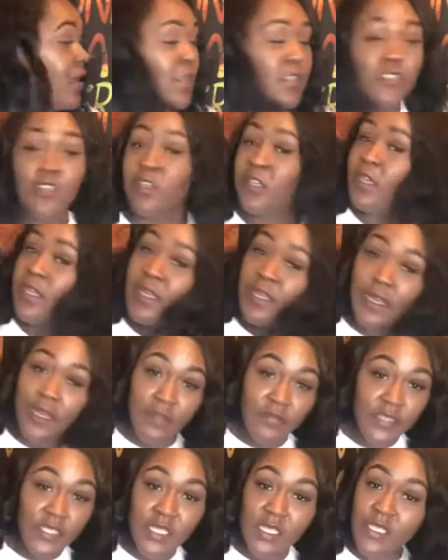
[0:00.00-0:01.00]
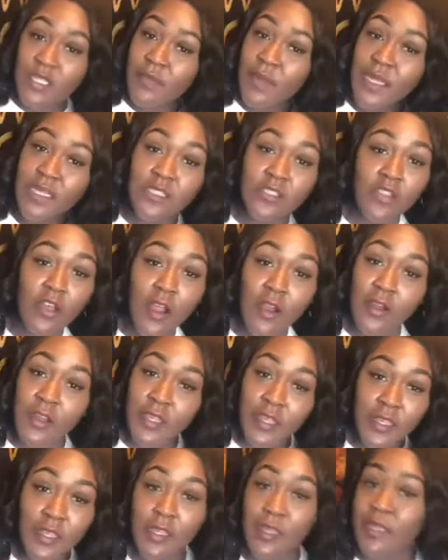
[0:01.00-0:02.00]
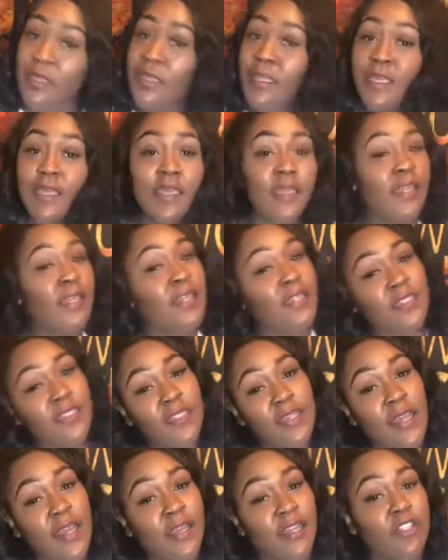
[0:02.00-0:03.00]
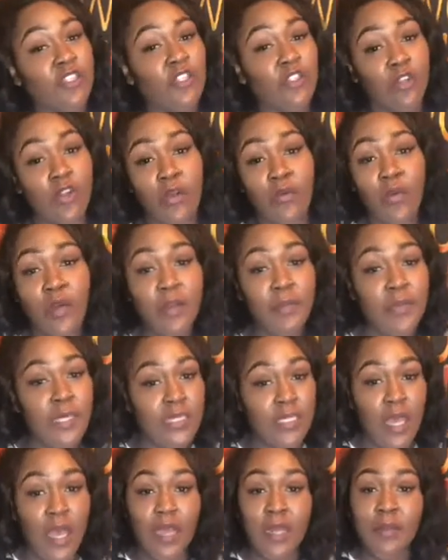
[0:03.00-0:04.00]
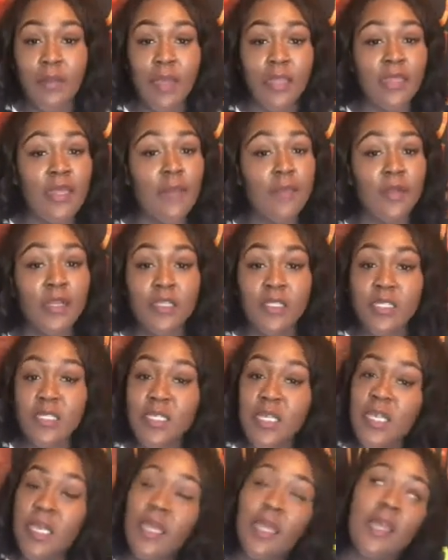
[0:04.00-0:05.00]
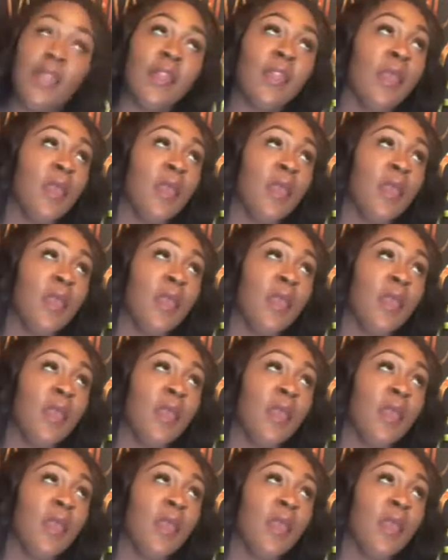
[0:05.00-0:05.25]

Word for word: So you ain't never seen somebody start here and then get it to there because you don't want to be talking about that person saying,